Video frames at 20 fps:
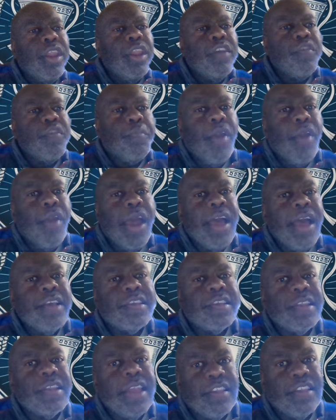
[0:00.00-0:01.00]
press,
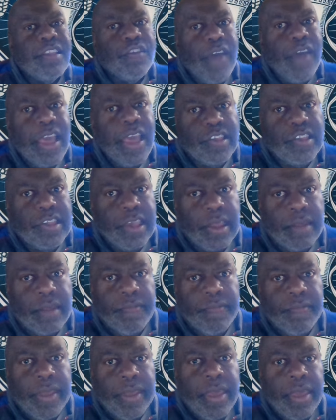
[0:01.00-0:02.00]
let's face it,
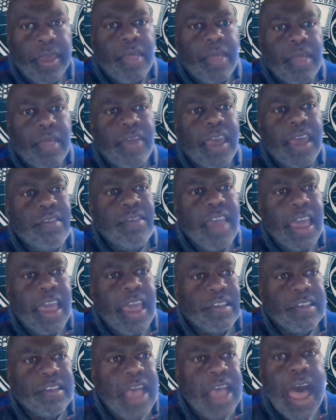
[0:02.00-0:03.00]
they take
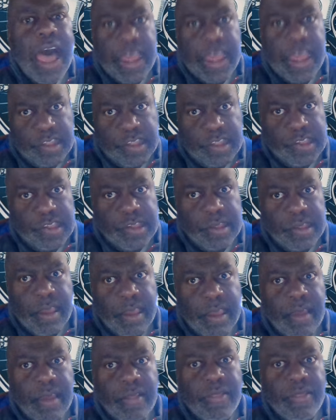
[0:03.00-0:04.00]
sides.
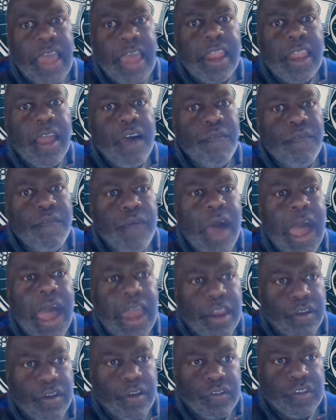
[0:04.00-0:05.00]
They love
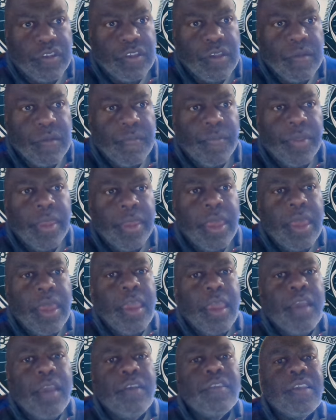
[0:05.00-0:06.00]
fighters.
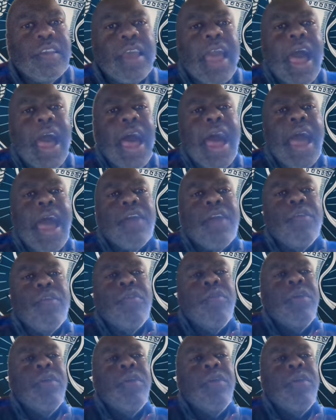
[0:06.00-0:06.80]
Here's a guy who